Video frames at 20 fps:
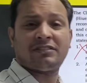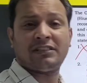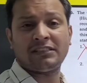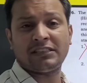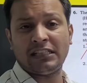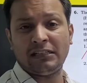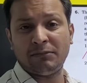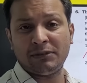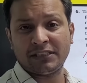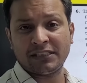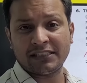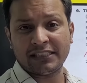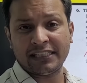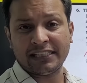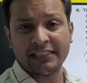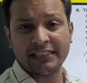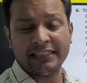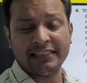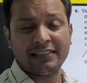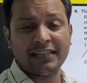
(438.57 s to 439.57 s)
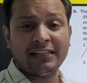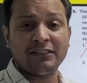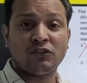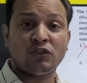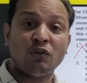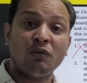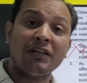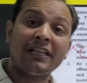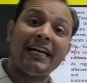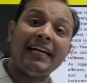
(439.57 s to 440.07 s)
such elimination technique, guys,
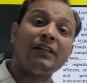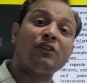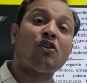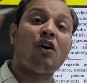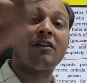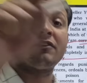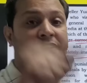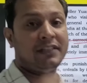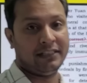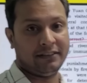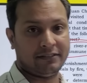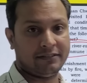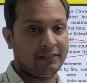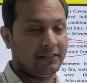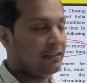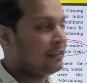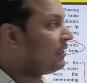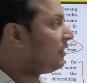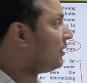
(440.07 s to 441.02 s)
you will gain confidence.